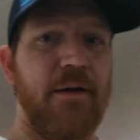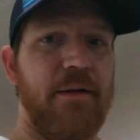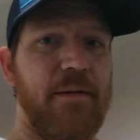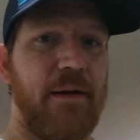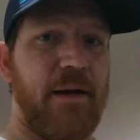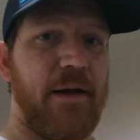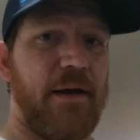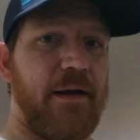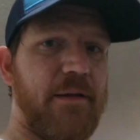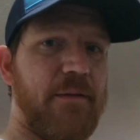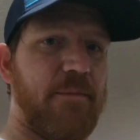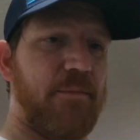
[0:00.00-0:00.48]

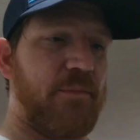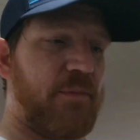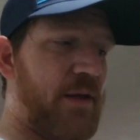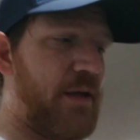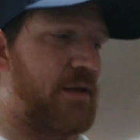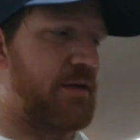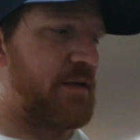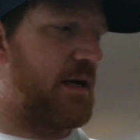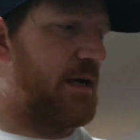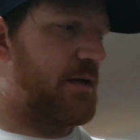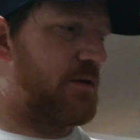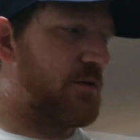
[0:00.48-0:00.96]
And they
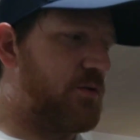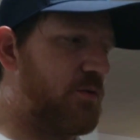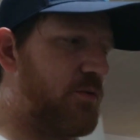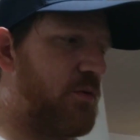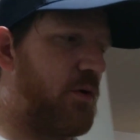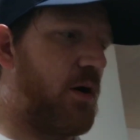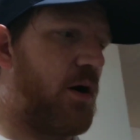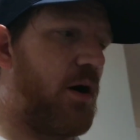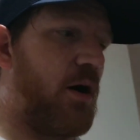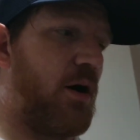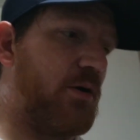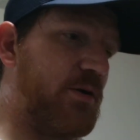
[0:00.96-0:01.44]
tattoo
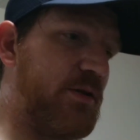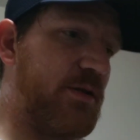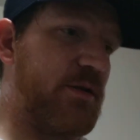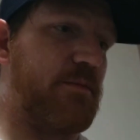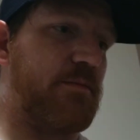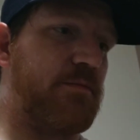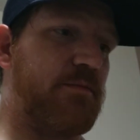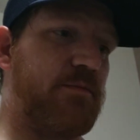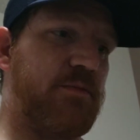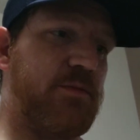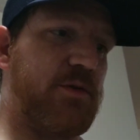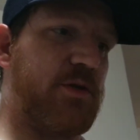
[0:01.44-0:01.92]

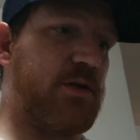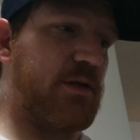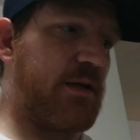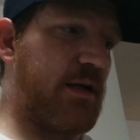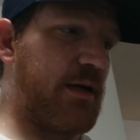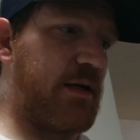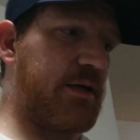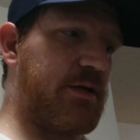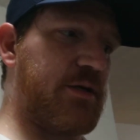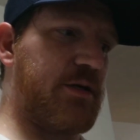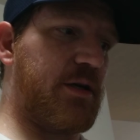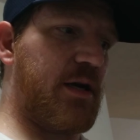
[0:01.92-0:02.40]
awesome, just
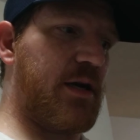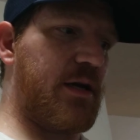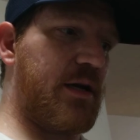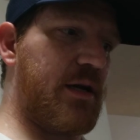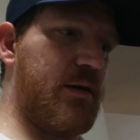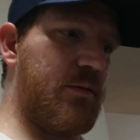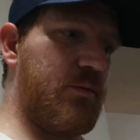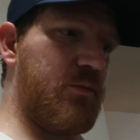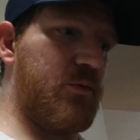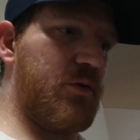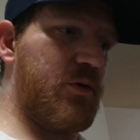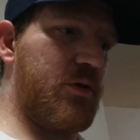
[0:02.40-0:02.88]
like a
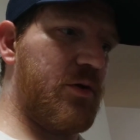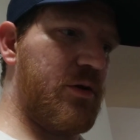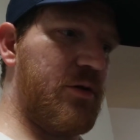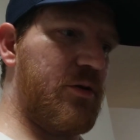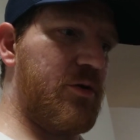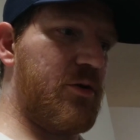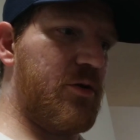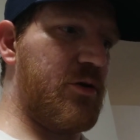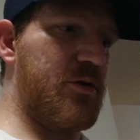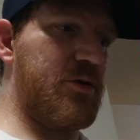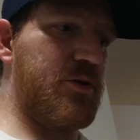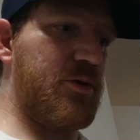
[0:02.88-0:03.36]
Cheyenne would.
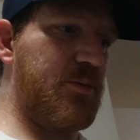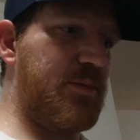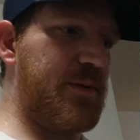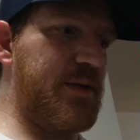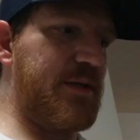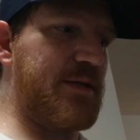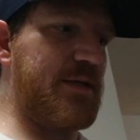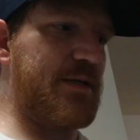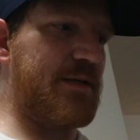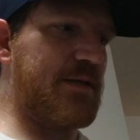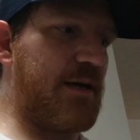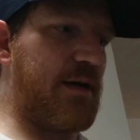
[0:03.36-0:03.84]
They're a
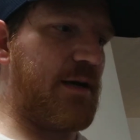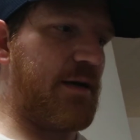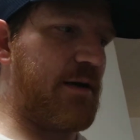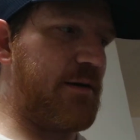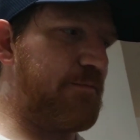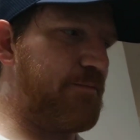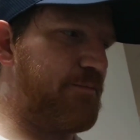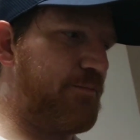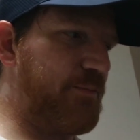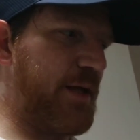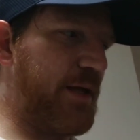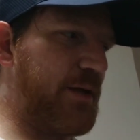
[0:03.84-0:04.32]
2-piece
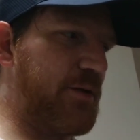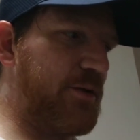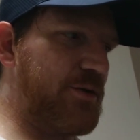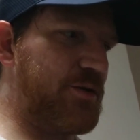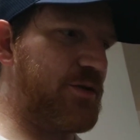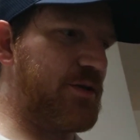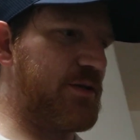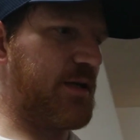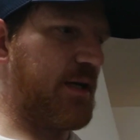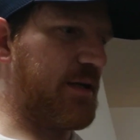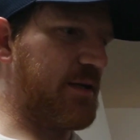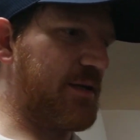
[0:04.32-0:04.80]
design. They look
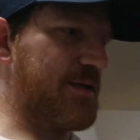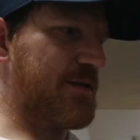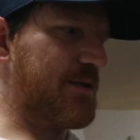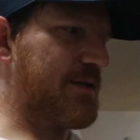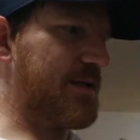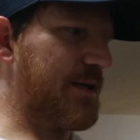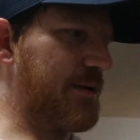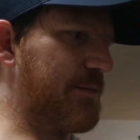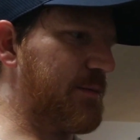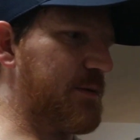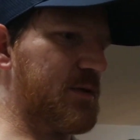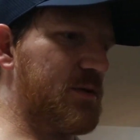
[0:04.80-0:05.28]
just like the
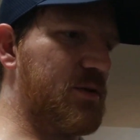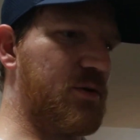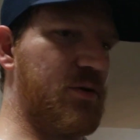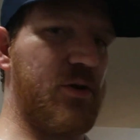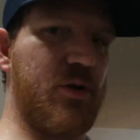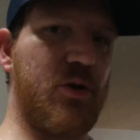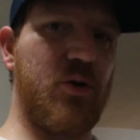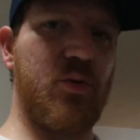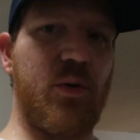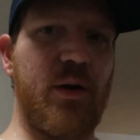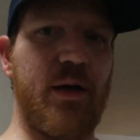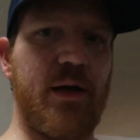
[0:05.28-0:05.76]
Stigmas or the
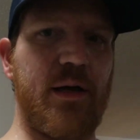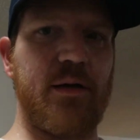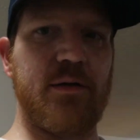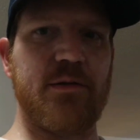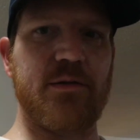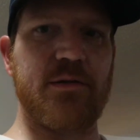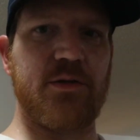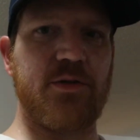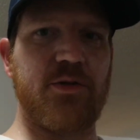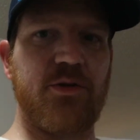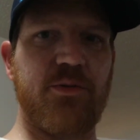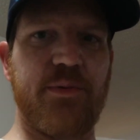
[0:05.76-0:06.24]

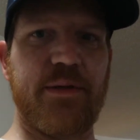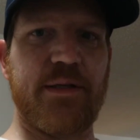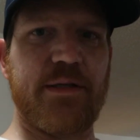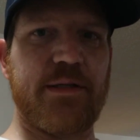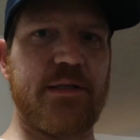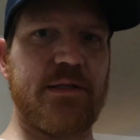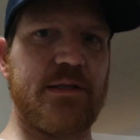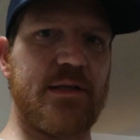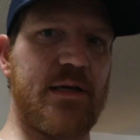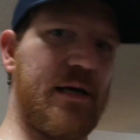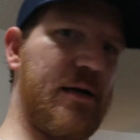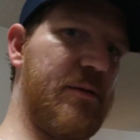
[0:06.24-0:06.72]
Quails, 2-piece
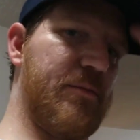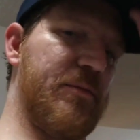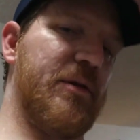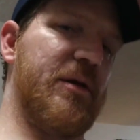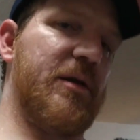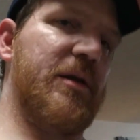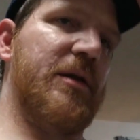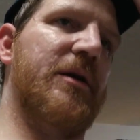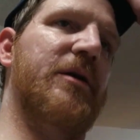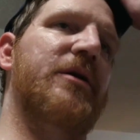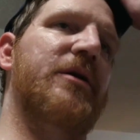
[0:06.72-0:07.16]
design with clear